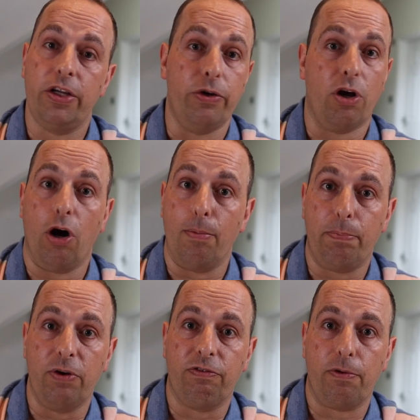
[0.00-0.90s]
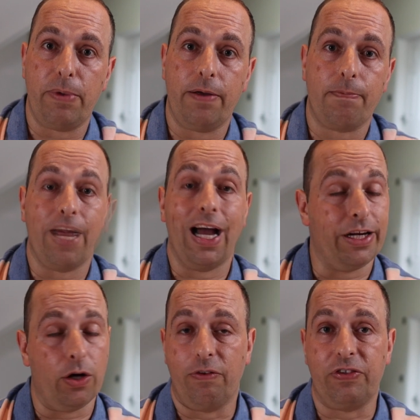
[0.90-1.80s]
you can't boot from it,
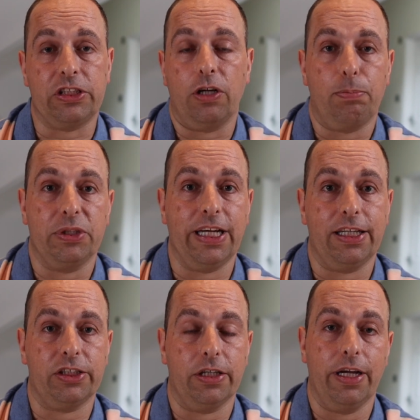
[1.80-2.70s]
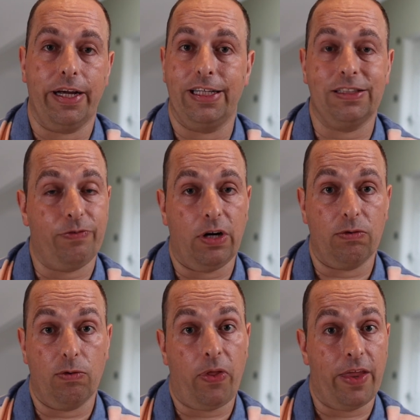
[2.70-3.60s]
and it offers no protection against fire
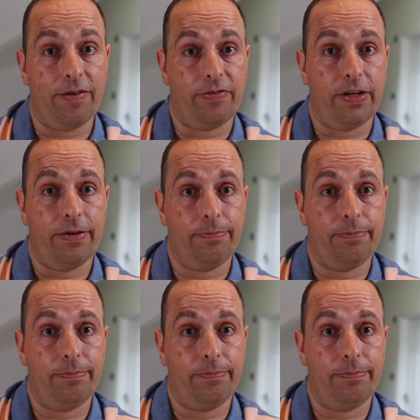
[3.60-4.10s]
or theft.